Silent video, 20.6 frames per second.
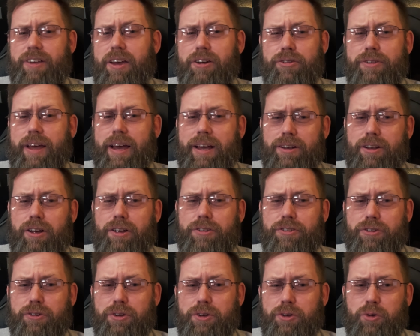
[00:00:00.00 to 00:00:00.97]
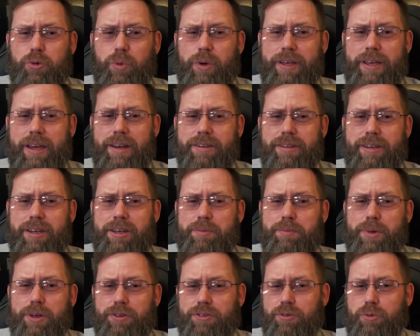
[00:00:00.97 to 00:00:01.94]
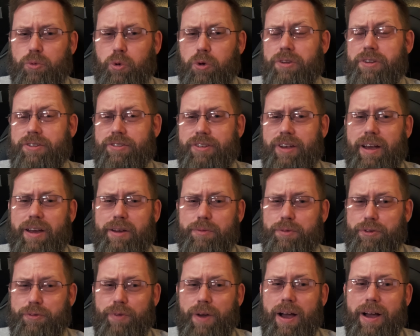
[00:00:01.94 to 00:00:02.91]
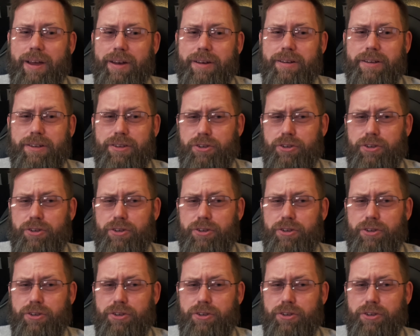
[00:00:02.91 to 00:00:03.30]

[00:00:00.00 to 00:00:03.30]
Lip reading: settled that lawsuit in 2018, but swore the design was fine.